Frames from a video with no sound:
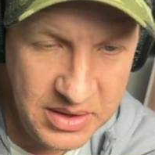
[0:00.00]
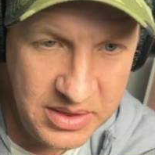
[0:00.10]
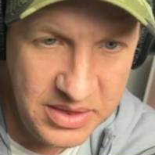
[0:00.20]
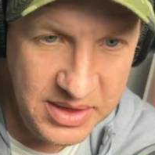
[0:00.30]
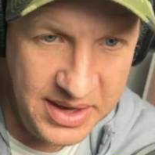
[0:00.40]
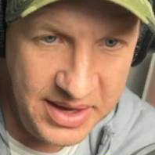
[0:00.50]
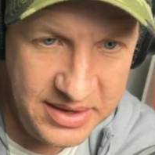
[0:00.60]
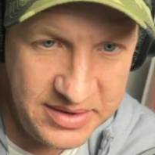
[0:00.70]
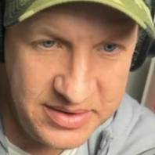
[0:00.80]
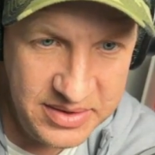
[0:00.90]

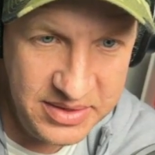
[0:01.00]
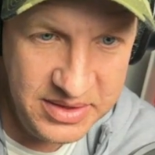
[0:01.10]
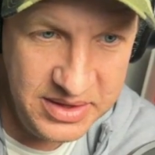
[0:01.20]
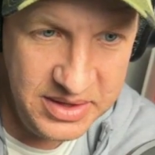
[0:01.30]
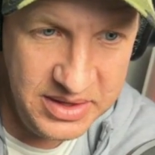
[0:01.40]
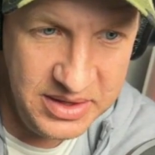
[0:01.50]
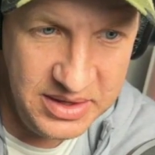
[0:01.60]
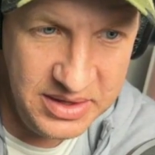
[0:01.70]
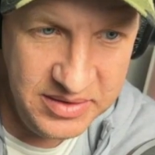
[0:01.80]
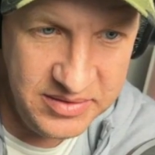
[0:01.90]
that
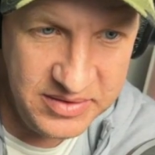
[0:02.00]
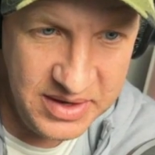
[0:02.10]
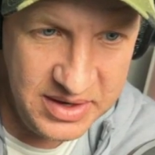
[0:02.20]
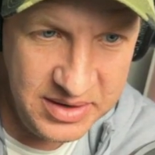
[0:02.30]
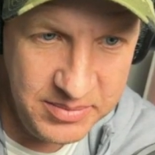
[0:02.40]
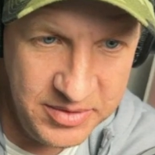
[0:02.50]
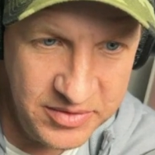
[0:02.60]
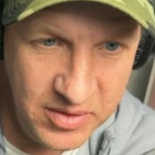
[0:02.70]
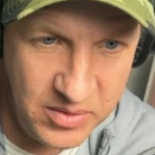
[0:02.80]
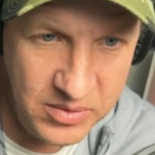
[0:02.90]
the stadium is
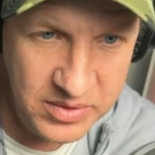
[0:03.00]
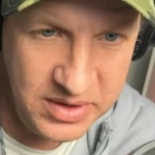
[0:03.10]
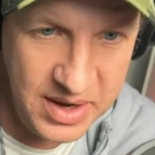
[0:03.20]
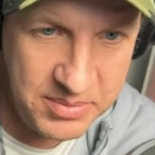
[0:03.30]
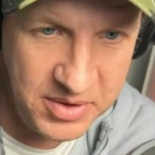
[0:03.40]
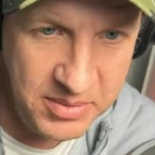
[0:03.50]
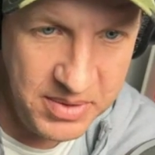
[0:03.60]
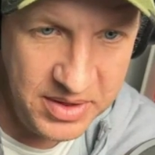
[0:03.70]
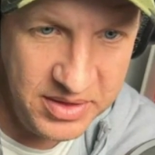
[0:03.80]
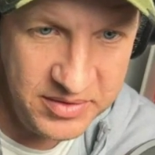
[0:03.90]
owned and operated
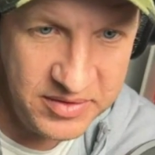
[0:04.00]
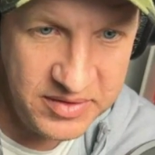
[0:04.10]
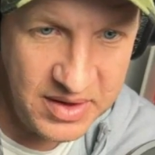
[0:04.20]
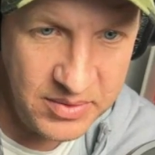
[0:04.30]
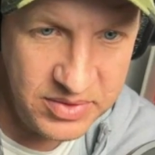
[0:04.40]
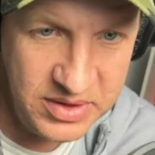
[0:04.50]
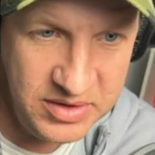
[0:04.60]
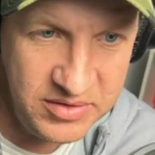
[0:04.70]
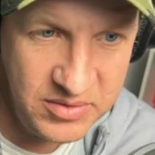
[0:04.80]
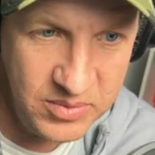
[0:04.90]
by the
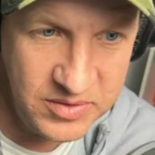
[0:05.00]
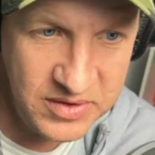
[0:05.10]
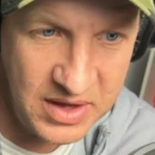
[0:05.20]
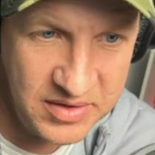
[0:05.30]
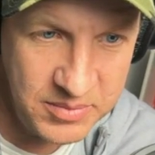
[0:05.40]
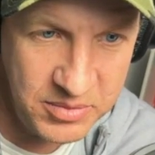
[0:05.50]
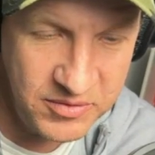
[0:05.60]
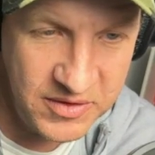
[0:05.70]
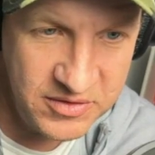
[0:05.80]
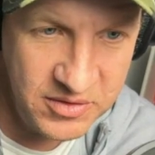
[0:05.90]
Southeast Wisconsin
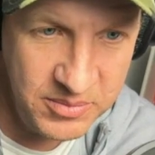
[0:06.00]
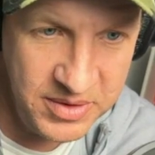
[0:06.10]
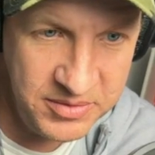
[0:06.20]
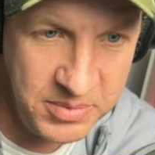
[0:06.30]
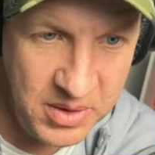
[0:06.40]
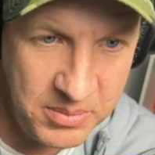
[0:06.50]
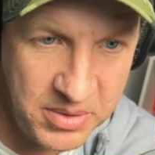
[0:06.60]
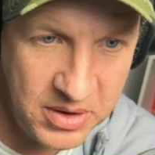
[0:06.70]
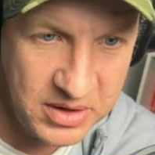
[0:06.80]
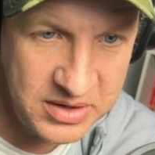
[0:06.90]
Professional Baseball
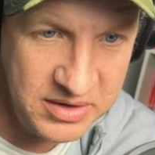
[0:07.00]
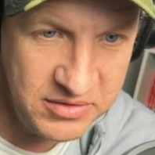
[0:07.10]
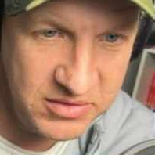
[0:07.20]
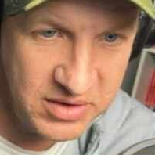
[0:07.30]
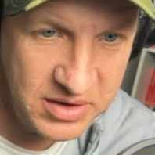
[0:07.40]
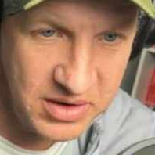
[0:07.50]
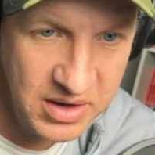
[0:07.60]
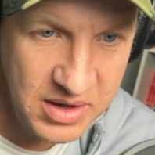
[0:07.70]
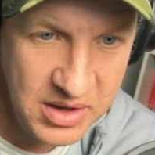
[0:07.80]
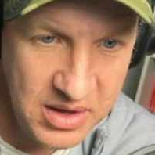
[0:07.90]
Park District,
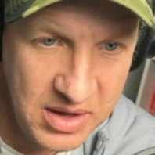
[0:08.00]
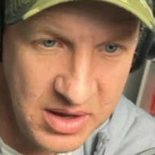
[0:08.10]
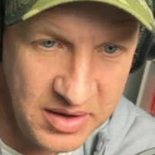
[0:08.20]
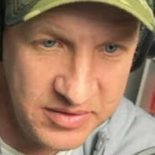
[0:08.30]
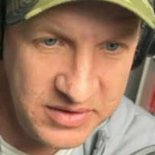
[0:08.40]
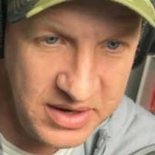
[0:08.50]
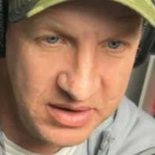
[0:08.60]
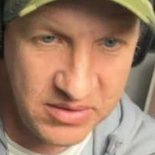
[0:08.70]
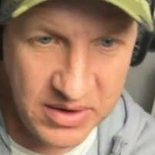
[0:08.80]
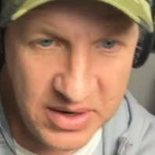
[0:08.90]
a
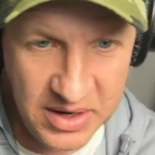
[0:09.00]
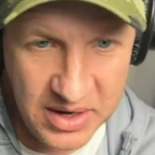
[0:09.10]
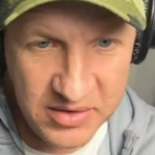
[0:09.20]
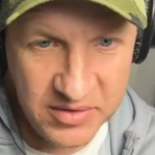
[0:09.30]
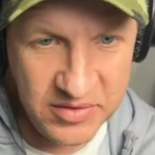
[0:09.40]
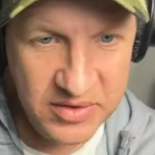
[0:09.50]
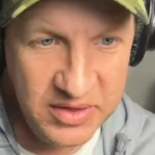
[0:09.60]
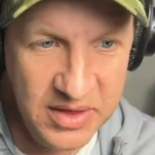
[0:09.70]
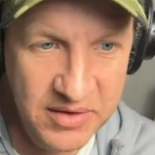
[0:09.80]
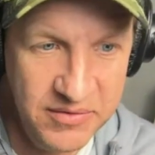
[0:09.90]
state-created agency
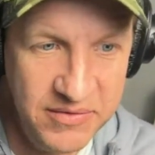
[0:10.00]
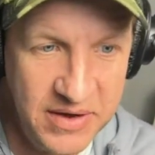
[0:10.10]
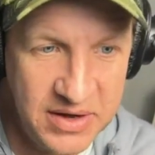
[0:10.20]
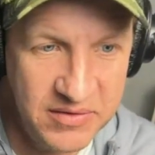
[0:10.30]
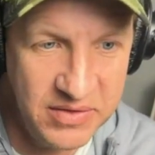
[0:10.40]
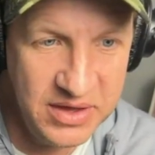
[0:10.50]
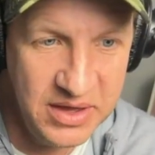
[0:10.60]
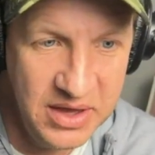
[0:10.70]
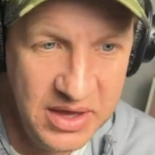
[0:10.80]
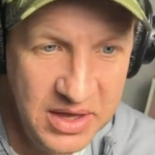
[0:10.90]
that
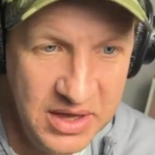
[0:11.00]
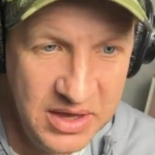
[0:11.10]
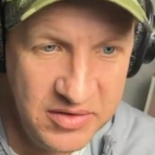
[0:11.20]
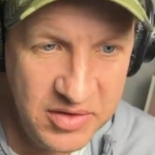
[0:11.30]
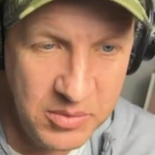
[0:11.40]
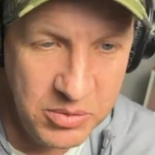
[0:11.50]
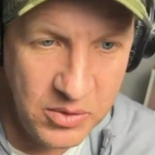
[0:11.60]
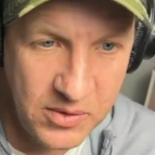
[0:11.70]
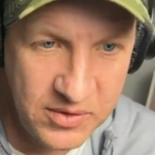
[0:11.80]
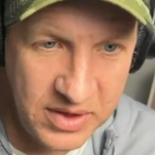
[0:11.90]
effectively is the
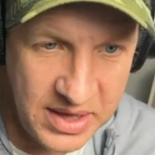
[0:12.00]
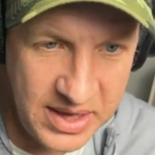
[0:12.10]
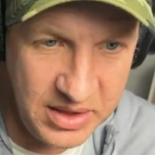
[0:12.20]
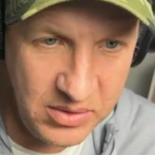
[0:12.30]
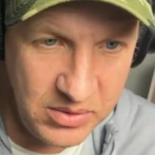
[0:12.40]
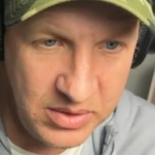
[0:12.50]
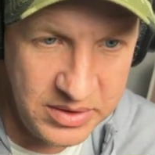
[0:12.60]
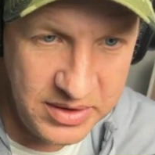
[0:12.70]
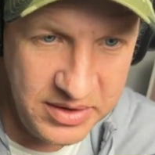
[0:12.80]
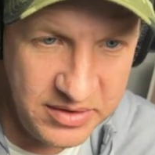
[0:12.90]
Brewers' landlord.
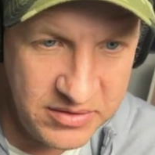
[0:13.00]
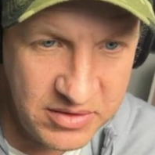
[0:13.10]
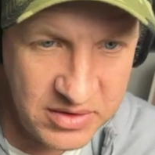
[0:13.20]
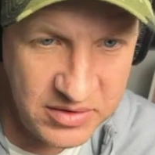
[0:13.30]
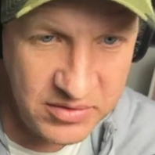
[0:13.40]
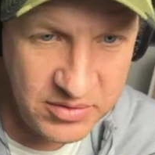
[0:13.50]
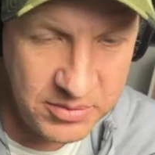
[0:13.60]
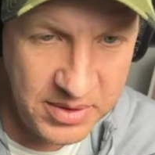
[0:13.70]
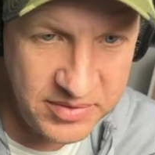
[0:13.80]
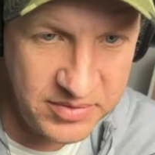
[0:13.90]
The district is
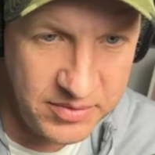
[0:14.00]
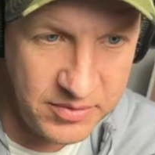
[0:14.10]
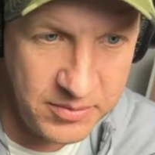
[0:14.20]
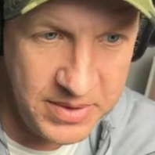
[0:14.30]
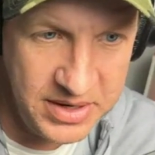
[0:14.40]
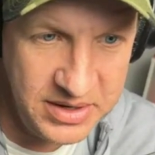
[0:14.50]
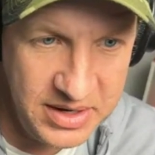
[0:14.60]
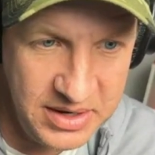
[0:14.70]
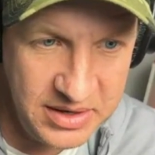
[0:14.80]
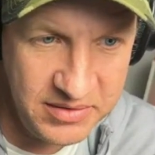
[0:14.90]
responsible for
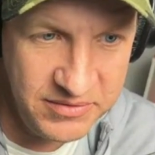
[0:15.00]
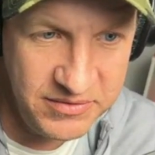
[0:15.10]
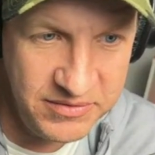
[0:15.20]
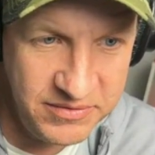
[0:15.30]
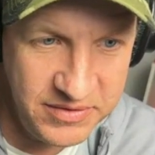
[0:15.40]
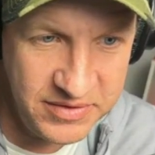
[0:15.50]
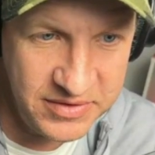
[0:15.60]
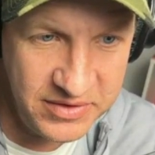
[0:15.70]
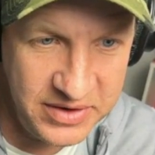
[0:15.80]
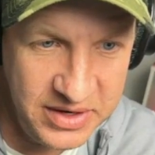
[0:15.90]
maintaining the
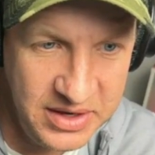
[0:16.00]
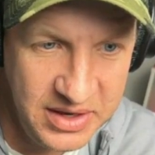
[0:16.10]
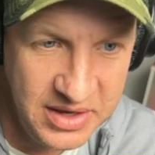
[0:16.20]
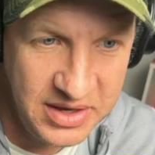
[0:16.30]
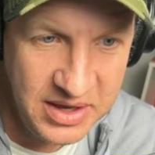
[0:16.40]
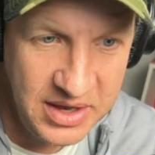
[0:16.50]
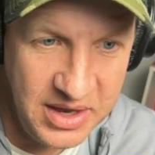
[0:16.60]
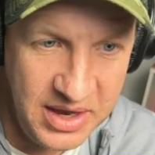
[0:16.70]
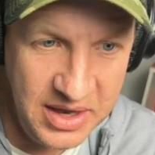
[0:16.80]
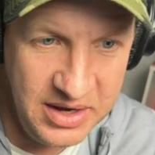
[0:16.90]
facility
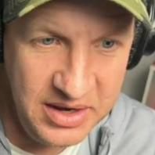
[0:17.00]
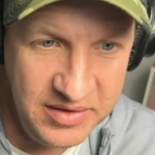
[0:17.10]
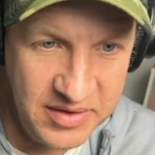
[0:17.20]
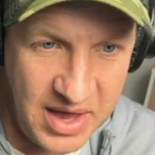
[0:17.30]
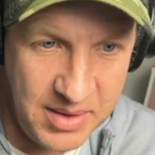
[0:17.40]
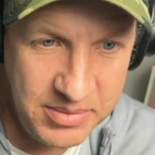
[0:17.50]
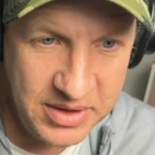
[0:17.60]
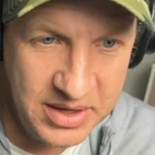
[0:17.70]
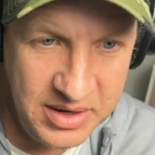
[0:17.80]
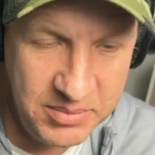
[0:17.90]
and is
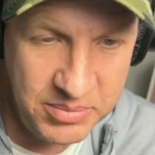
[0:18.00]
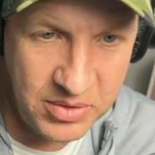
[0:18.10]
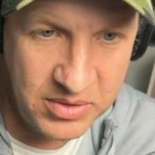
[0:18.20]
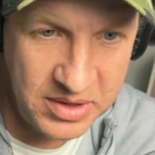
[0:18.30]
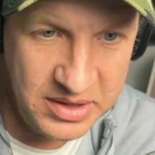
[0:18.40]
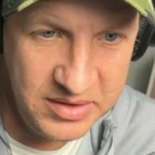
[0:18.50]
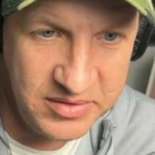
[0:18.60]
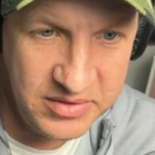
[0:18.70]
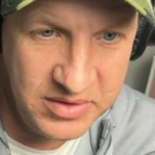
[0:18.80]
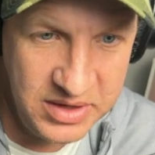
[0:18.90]
obligated per
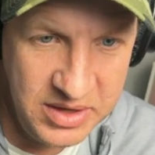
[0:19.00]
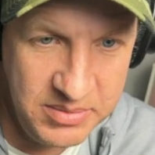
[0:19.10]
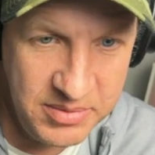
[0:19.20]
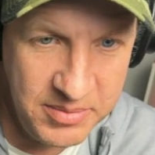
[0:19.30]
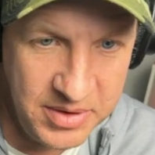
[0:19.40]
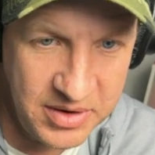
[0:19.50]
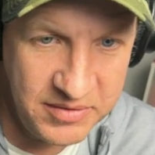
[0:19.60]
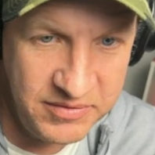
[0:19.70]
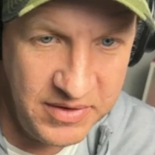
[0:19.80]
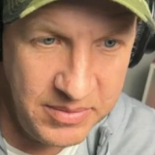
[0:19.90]
lease to keep American
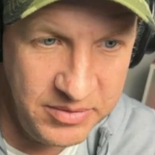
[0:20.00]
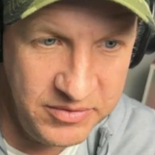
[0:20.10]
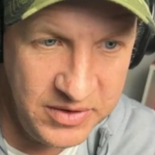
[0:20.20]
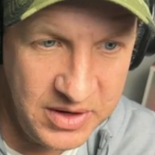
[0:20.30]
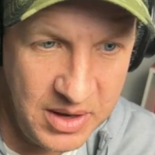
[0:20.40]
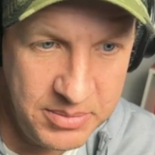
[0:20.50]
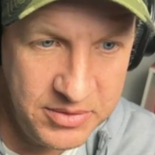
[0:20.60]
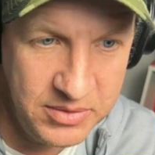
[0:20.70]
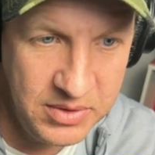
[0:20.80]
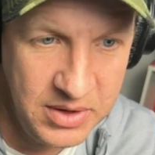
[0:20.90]
Family Field up
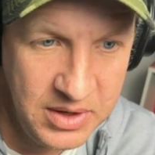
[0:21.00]
to